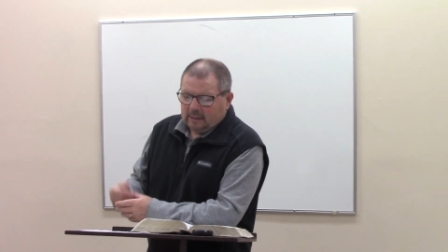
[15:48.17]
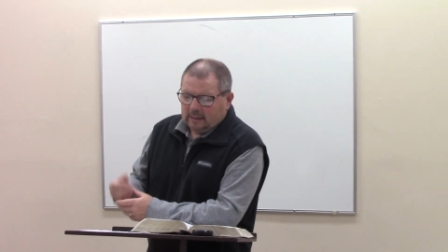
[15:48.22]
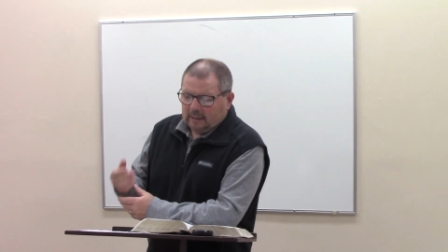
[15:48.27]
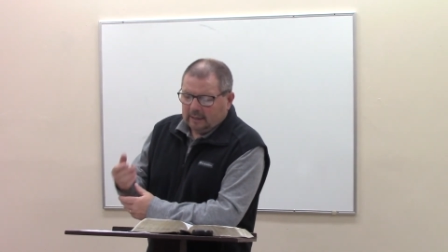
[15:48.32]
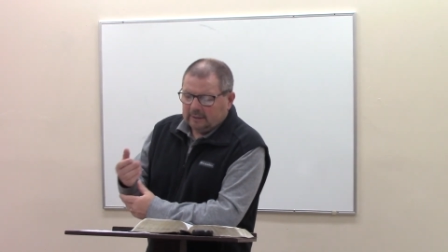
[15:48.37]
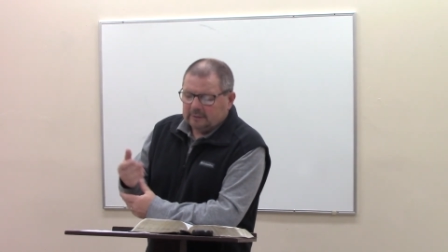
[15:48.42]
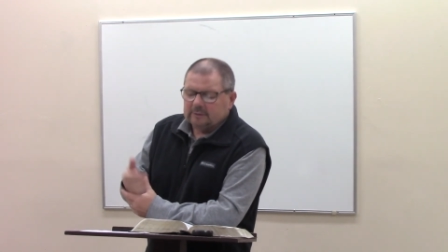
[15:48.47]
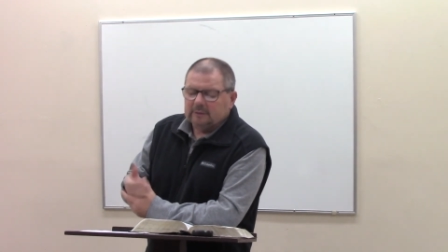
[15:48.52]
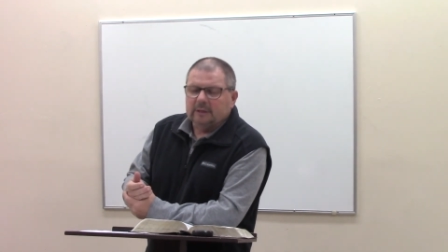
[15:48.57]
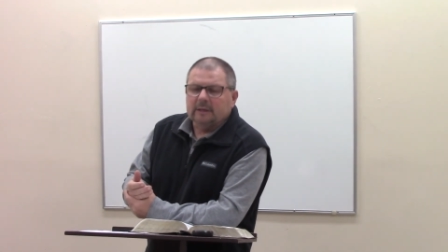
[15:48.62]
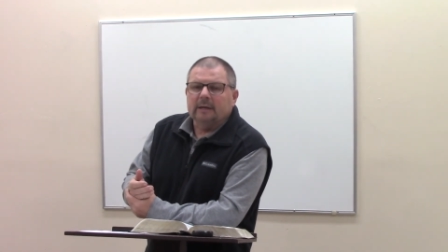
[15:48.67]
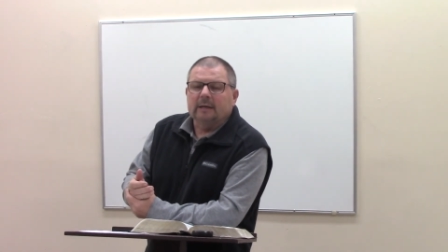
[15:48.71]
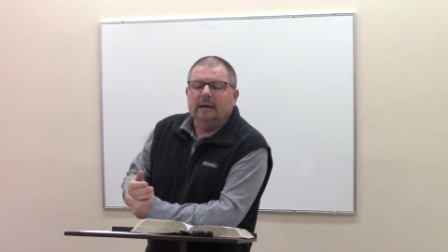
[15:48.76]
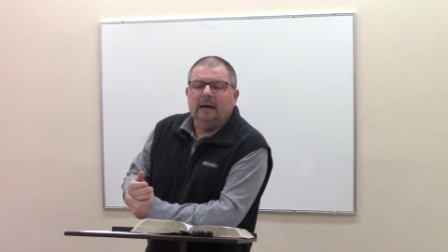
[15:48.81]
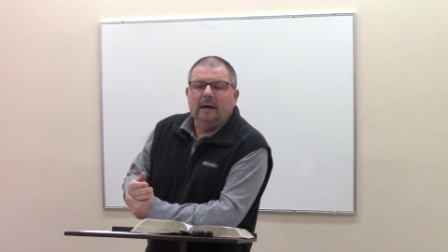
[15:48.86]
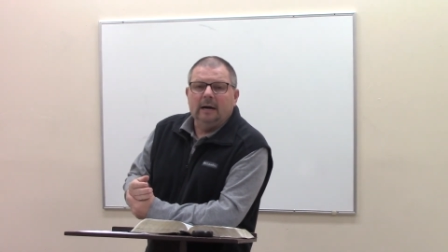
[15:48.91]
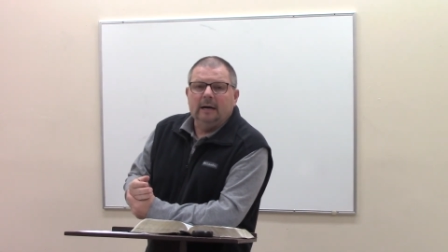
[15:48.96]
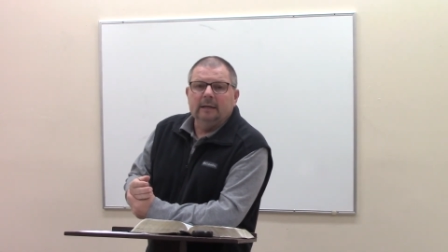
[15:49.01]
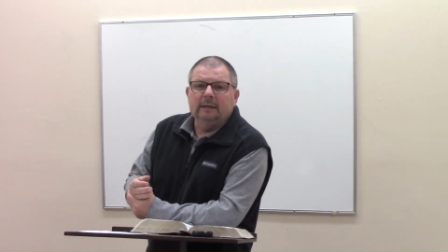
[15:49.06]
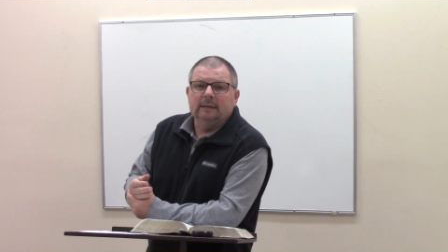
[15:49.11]
is that
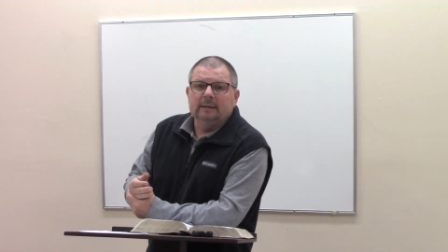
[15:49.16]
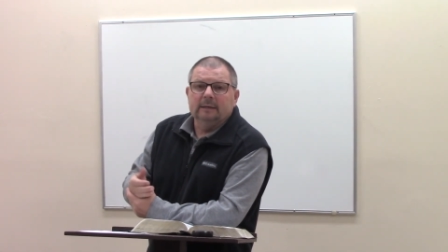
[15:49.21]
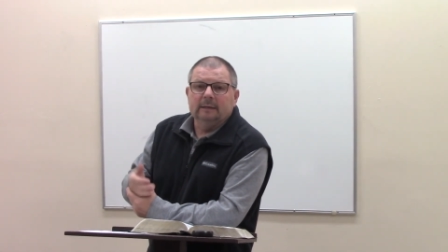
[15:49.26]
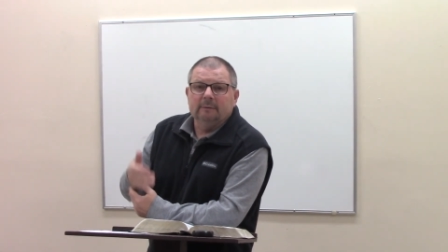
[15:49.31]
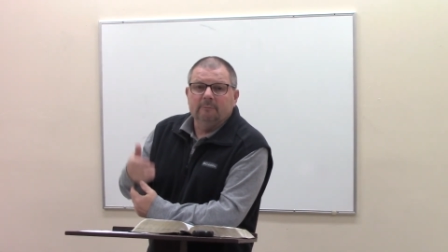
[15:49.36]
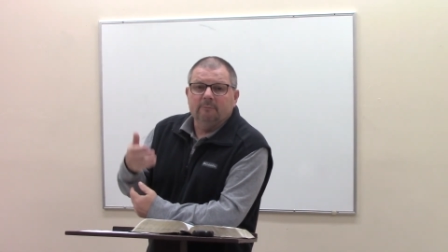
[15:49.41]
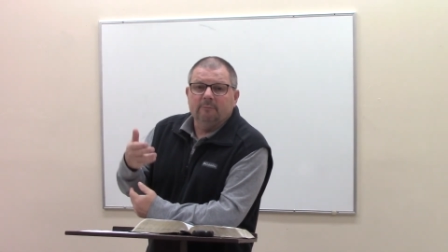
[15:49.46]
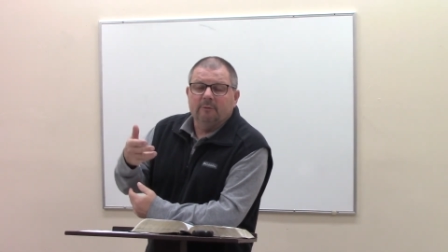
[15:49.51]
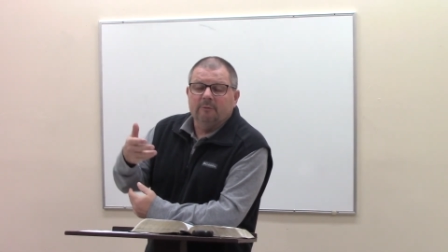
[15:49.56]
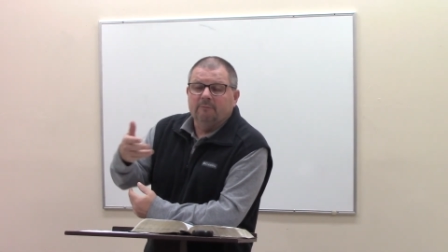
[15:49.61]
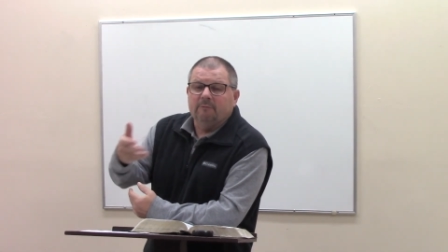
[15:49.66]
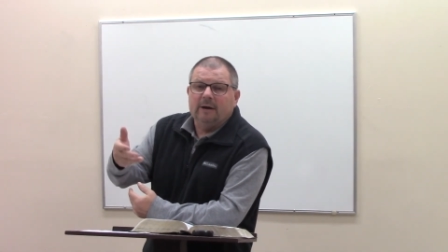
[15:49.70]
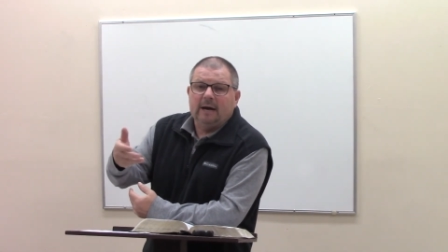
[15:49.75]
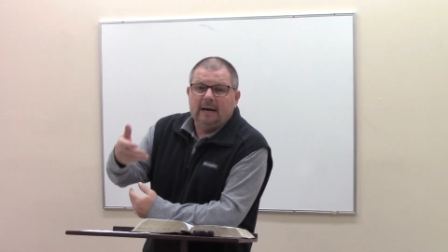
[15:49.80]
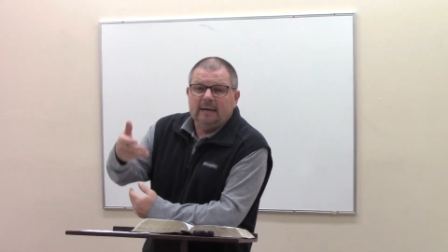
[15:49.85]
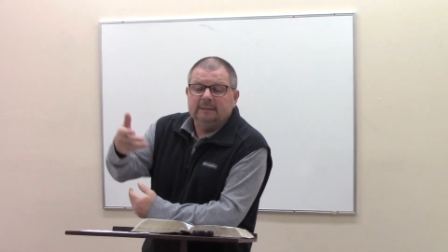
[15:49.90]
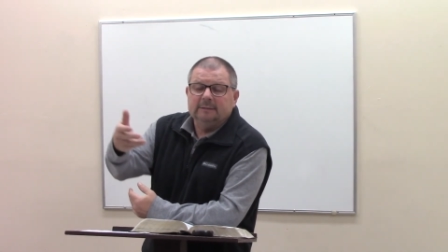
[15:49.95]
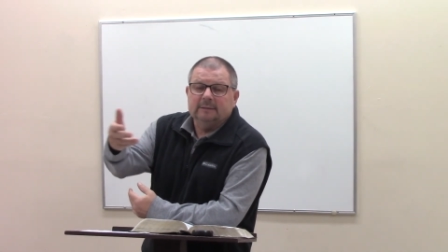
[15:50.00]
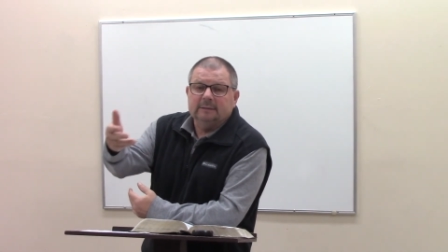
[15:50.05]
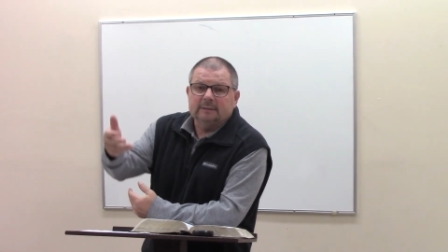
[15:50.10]
God
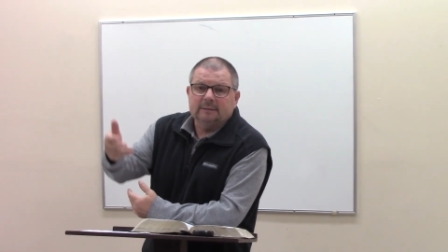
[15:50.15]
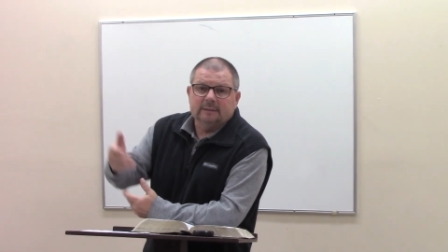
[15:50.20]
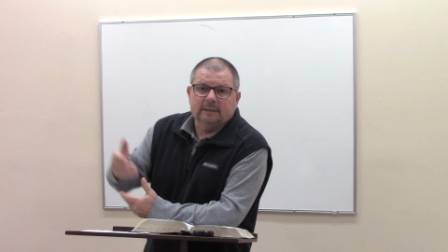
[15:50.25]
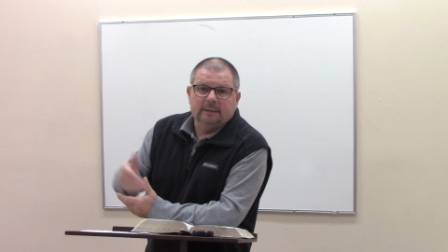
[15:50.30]
provides us.